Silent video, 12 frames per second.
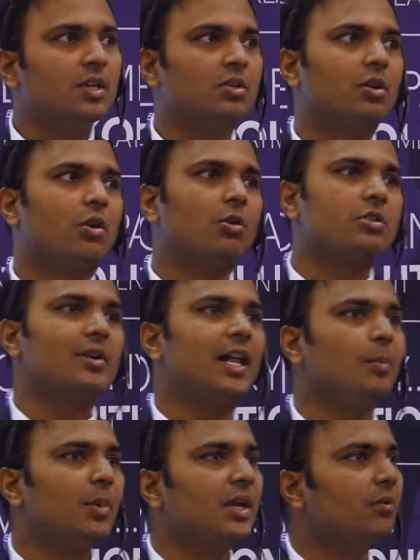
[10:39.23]
you're also
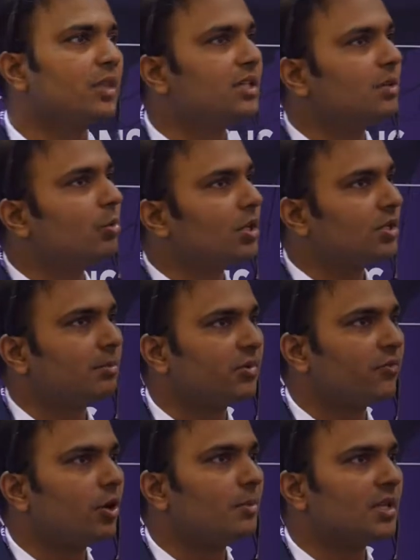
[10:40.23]
helping with the dewatering
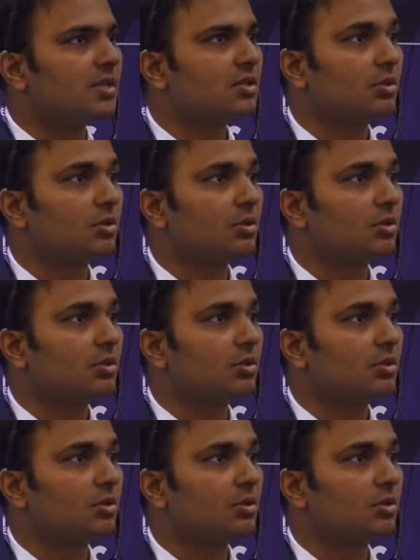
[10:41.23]
performance.